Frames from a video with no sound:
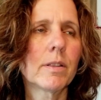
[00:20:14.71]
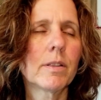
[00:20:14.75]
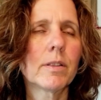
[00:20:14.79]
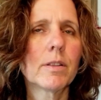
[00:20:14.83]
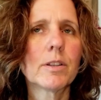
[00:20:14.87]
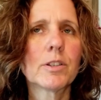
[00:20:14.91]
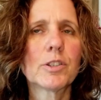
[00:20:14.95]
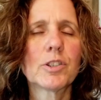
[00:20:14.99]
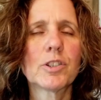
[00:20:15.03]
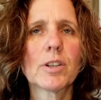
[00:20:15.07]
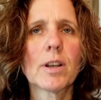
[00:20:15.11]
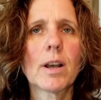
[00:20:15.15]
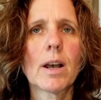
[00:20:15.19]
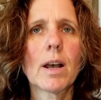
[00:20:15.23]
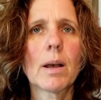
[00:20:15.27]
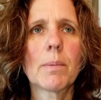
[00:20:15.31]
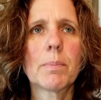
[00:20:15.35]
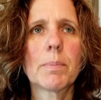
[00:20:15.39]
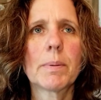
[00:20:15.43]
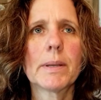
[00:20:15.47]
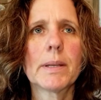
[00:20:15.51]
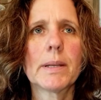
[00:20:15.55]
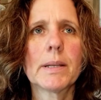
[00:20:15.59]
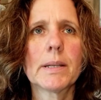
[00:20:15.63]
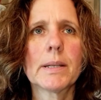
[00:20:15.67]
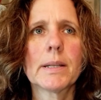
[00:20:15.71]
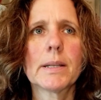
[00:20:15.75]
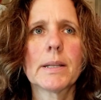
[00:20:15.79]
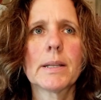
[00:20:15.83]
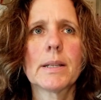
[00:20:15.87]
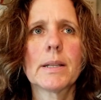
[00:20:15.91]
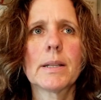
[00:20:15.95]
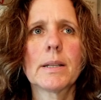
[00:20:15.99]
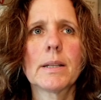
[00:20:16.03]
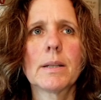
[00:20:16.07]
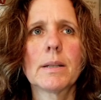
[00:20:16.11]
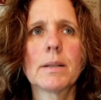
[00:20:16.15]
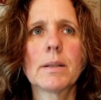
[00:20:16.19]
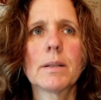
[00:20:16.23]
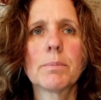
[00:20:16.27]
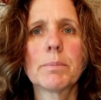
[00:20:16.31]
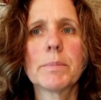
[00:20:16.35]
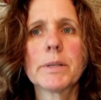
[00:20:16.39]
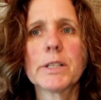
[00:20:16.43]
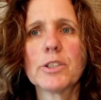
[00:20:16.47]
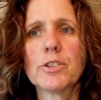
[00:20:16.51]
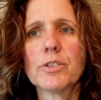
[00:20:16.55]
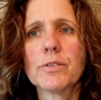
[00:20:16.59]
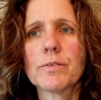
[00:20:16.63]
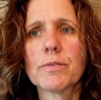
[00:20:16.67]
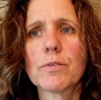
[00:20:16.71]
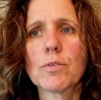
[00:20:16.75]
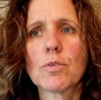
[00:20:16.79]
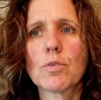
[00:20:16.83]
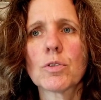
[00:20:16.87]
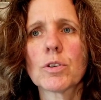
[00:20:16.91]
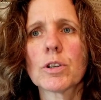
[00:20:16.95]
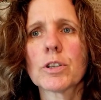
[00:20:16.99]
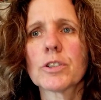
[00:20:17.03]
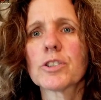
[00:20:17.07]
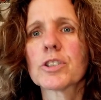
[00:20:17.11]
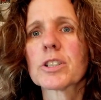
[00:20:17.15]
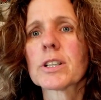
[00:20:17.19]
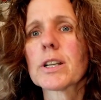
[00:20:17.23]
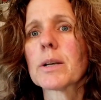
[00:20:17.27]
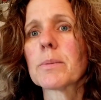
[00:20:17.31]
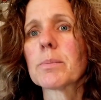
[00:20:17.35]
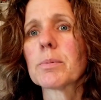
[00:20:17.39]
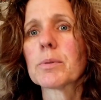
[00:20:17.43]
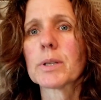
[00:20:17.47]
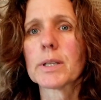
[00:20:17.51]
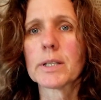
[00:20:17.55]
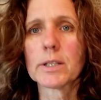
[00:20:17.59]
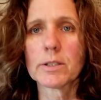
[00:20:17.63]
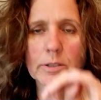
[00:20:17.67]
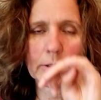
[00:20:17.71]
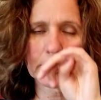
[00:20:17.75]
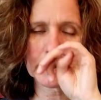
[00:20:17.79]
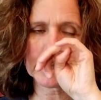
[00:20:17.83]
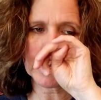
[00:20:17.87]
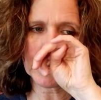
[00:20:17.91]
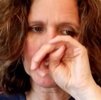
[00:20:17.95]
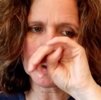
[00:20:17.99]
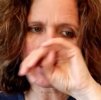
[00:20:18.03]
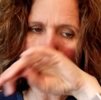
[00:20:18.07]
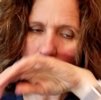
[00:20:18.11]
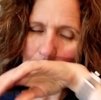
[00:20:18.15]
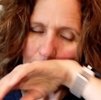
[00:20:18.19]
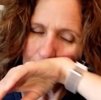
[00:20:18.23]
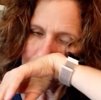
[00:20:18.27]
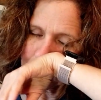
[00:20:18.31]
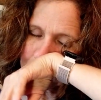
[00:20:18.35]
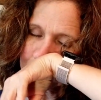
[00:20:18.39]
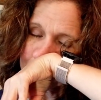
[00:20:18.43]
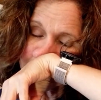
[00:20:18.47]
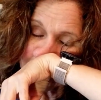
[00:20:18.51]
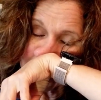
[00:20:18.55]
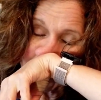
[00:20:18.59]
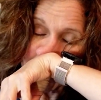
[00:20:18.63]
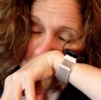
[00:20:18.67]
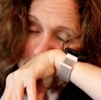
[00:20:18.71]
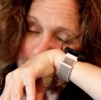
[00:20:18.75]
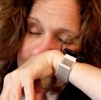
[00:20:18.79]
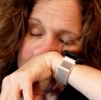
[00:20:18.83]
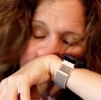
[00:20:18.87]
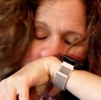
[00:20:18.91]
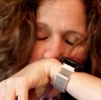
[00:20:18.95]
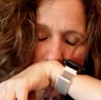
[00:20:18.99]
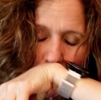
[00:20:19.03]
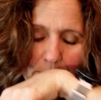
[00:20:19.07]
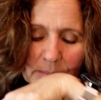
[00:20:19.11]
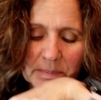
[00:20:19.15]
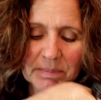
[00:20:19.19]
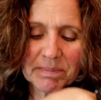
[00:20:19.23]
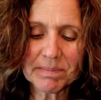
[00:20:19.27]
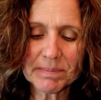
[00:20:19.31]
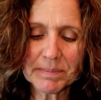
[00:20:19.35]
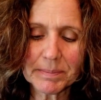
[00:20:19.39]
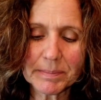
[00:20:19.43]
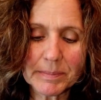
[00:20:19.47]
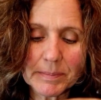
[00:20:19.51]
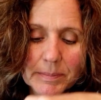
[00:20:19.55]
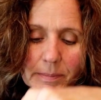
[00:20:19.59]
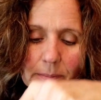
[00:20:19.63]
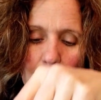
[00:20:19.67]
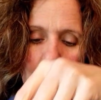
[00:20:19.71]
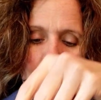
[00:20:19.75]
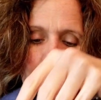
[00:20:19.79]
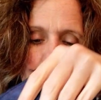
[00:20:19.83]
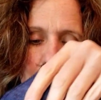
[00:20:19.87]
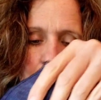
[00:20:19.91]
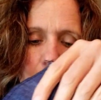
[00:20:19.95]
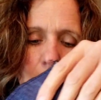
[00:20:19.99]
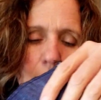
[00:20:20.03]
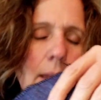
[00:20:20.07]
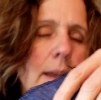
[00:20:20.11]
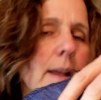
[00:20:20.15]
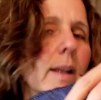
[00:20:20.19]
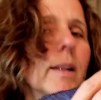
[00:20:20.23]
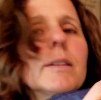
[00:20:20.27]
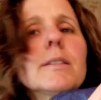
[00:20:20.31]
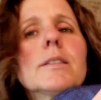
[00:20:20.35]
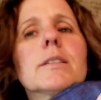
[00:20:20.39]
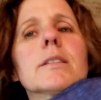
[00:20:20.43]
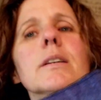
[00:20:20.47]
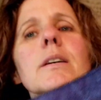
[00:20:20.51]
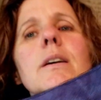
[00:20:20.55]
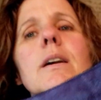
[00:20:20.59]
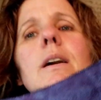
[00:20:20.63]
the shop in Pigeon Forge a couple years ago for Christmas. And